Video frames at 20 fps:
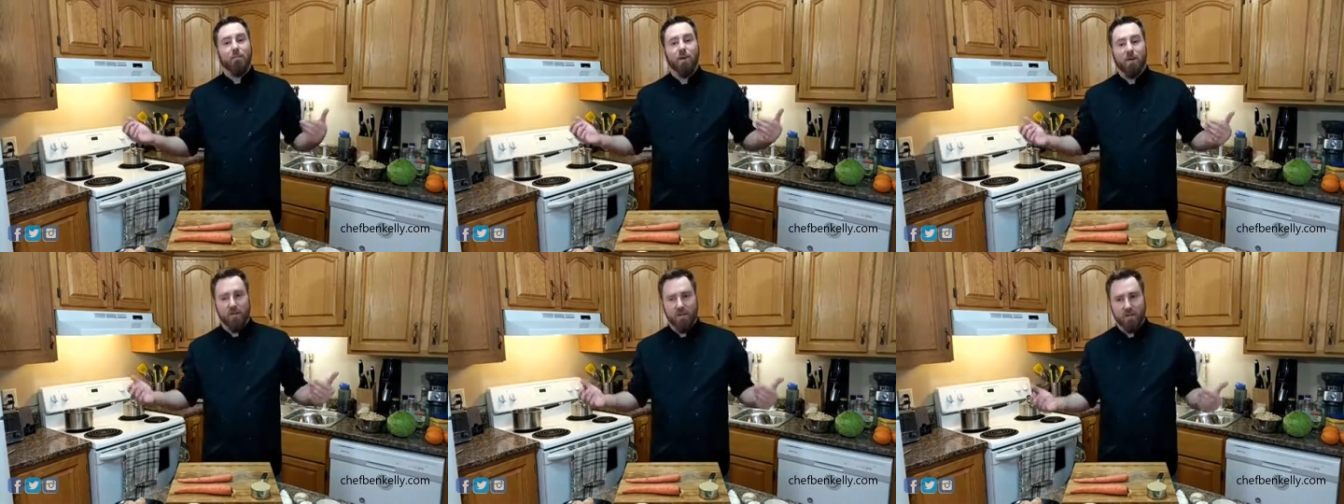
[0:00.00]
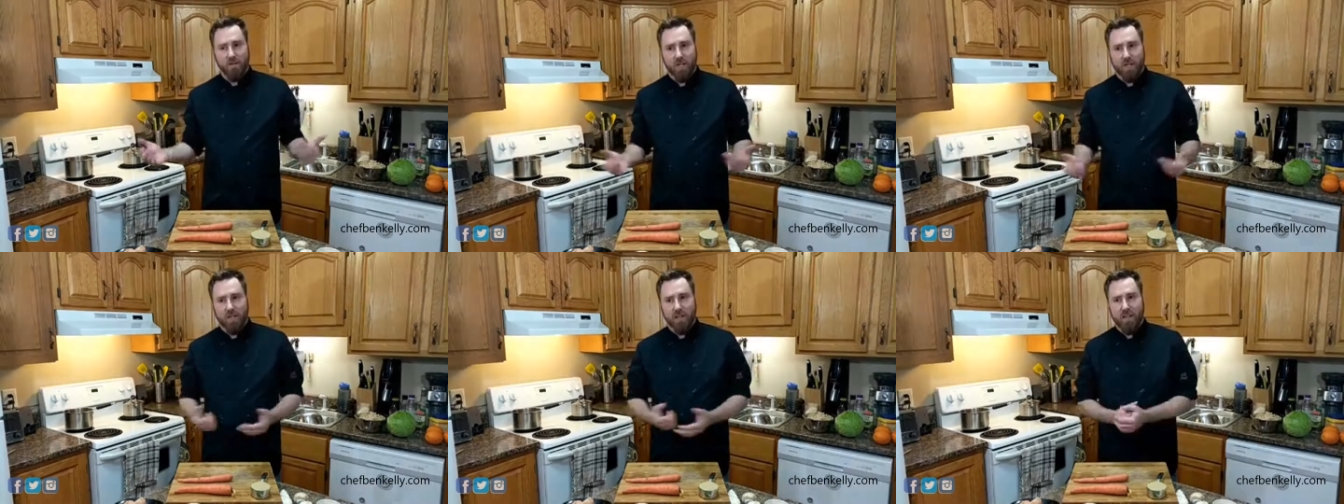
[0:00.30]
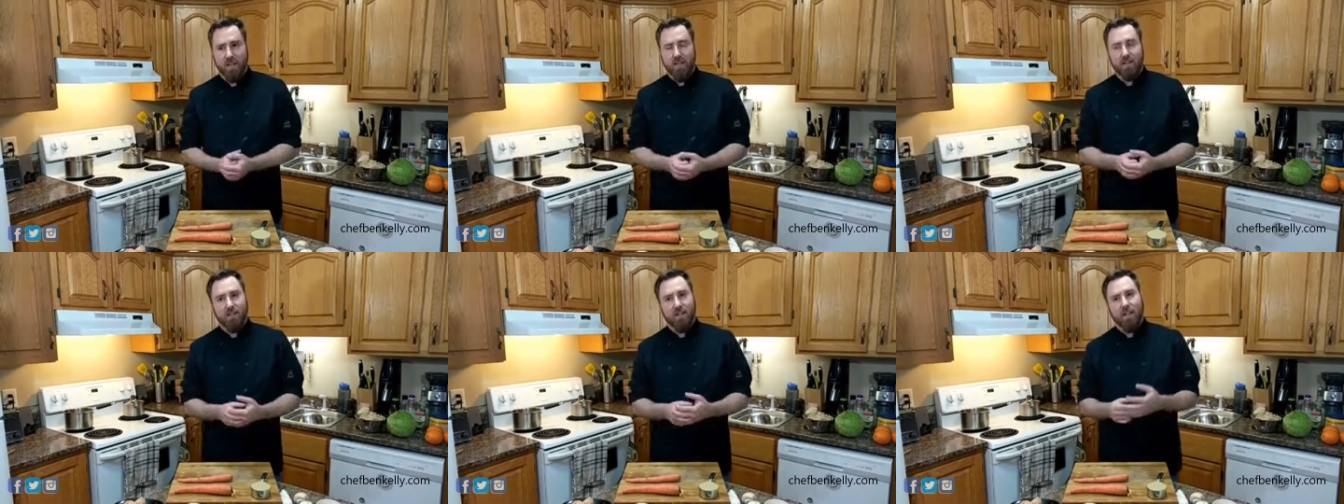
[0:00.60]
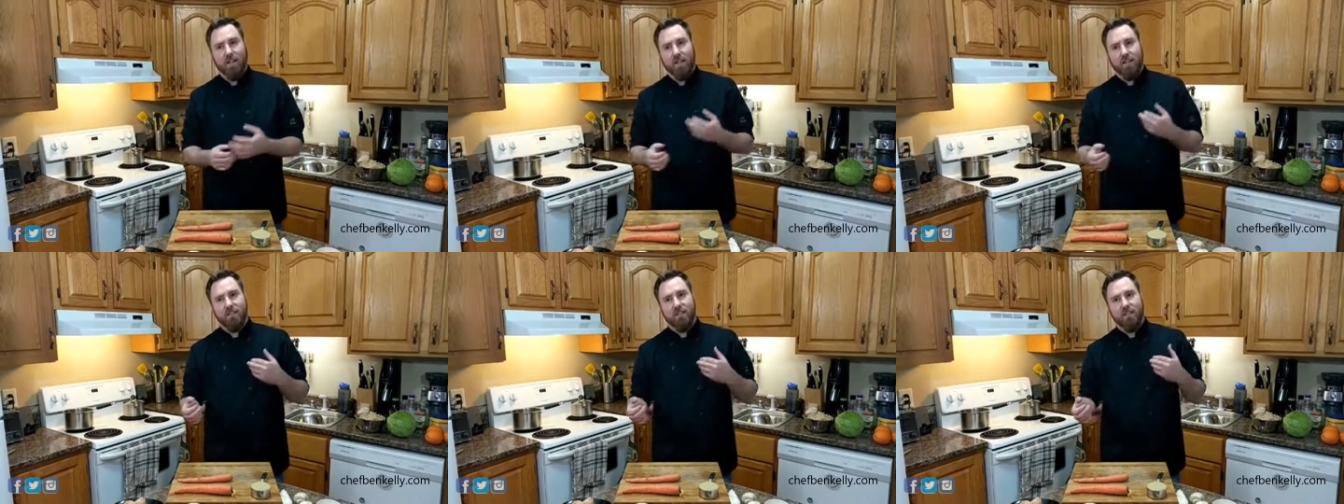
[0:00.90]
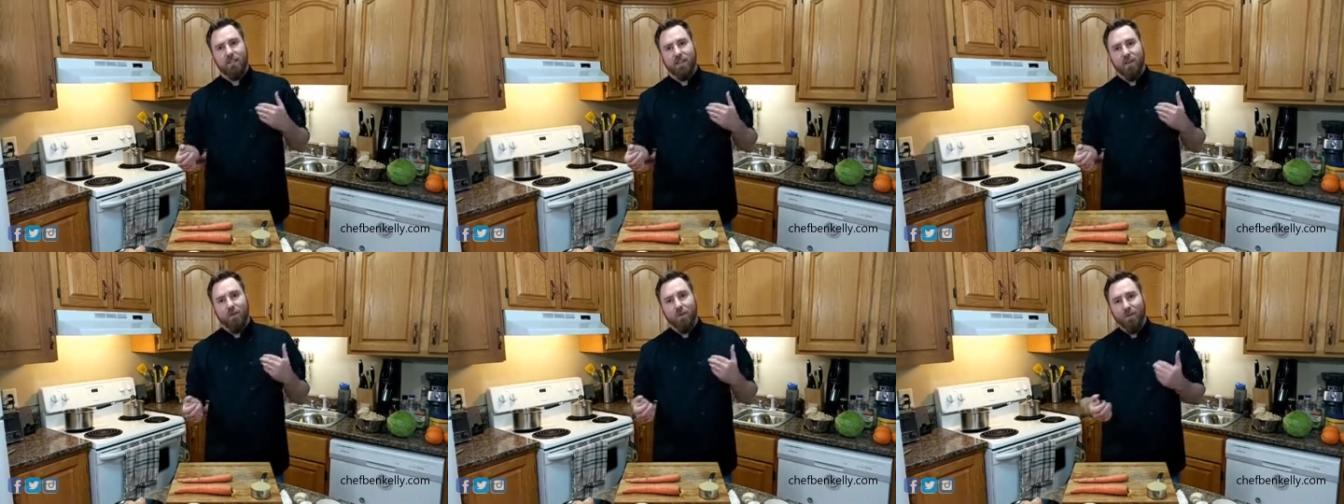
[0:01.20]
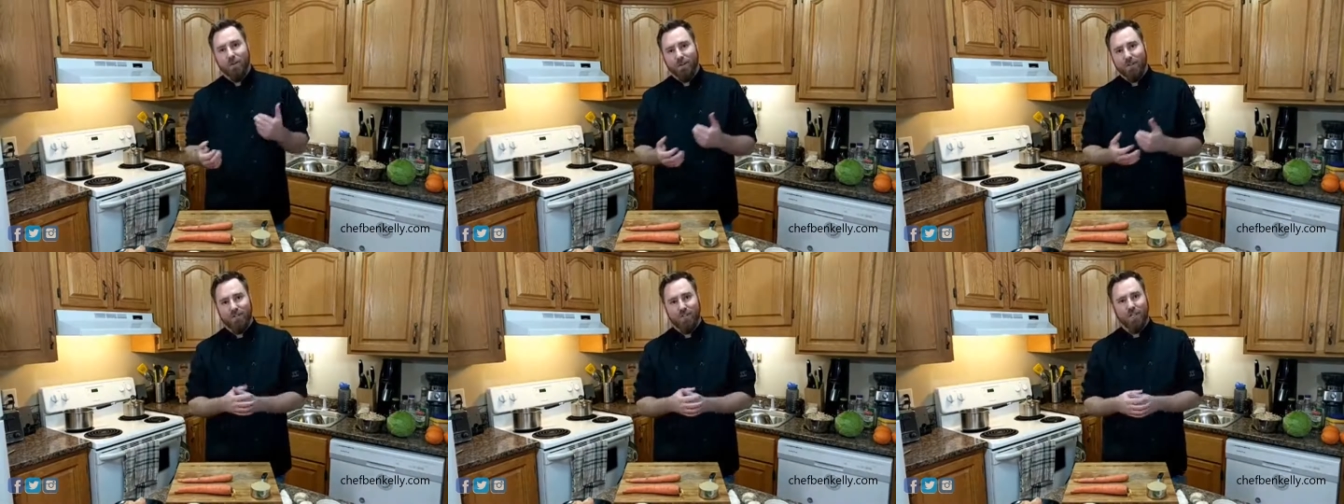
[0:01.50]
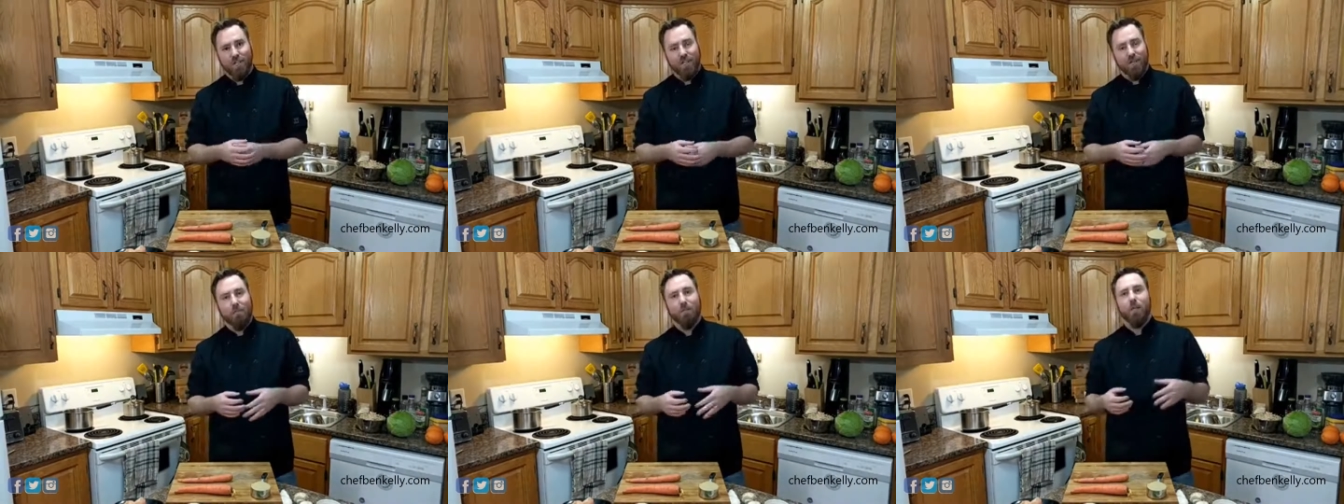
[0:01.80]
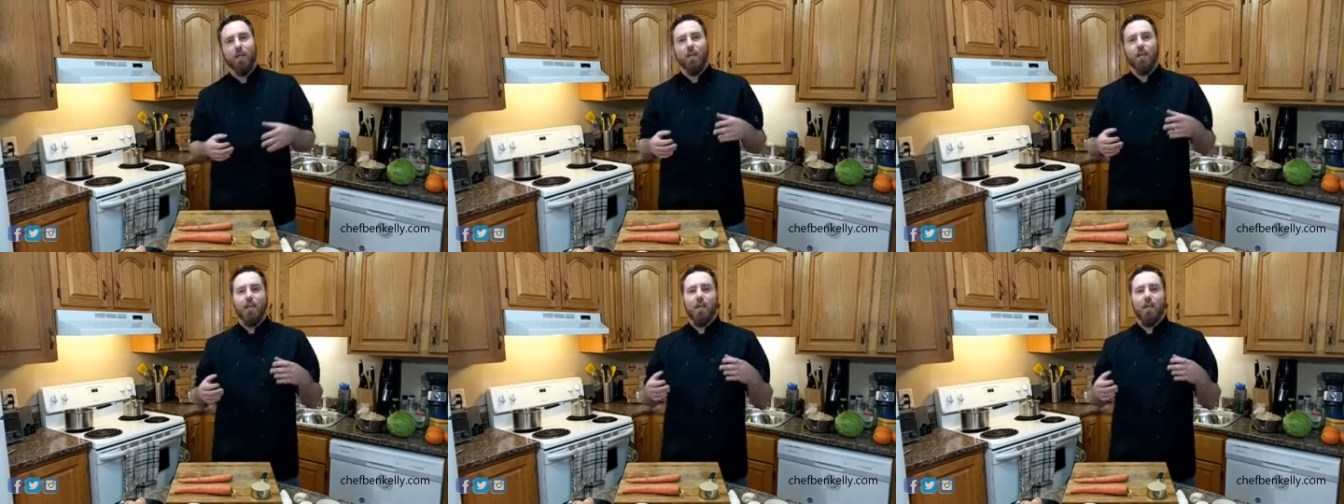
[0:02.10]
I buttered chicken last night. Is the orange chicken.